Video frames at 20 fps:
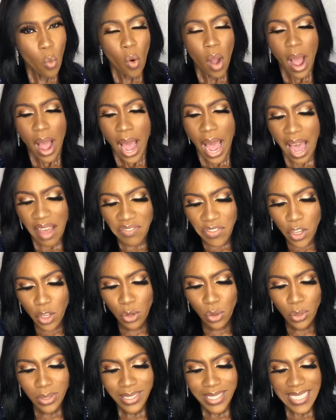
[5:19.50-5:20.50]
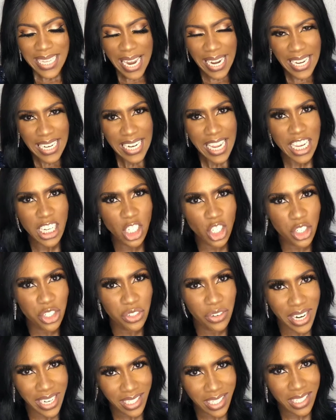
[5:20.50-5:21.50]
Have you taken
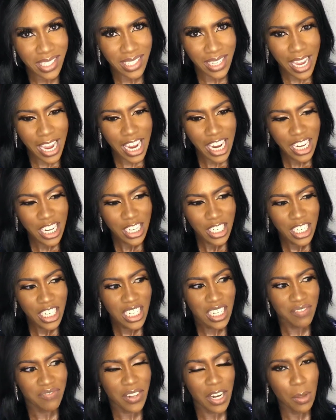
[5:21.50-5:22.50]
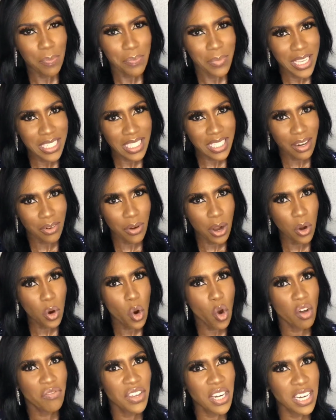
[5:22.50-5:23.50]
interest in the developments around
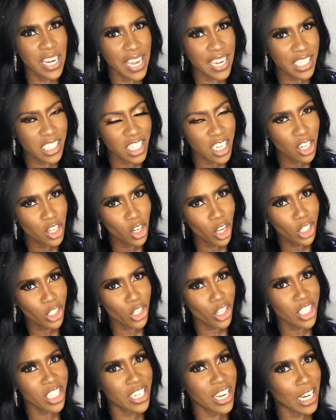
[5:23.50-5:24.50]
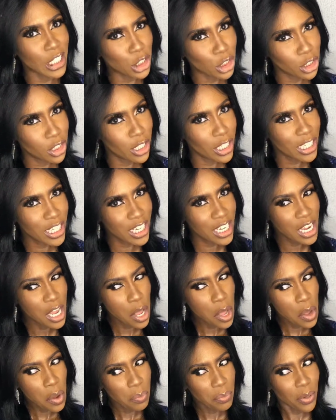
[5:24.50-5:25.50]
COVID-19, not just nationally,
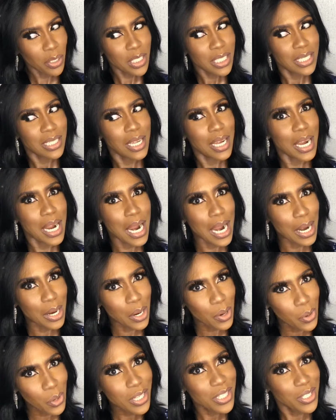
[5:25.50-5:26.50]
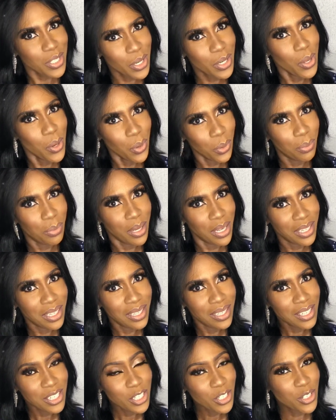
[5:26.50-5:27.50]
but across the globe?
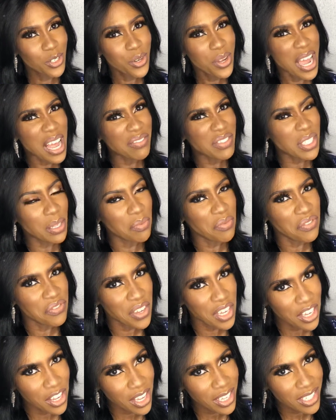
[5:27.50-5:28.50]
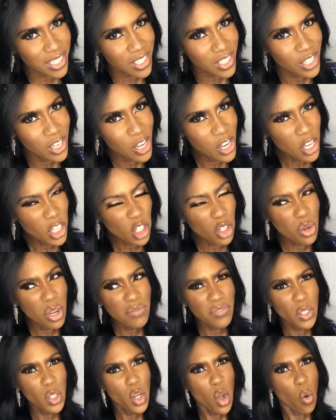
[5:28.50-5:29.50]
Do you have some figures? Do you
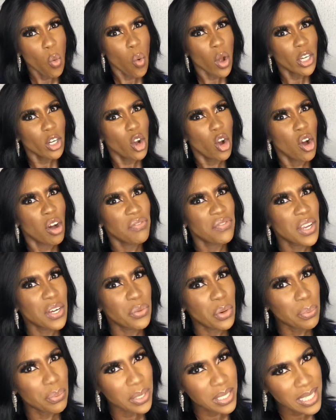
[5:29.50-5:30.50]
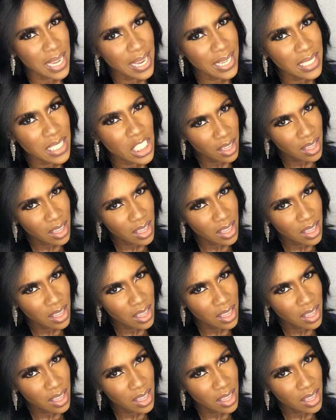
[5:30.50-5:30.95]
even know what COVID represents?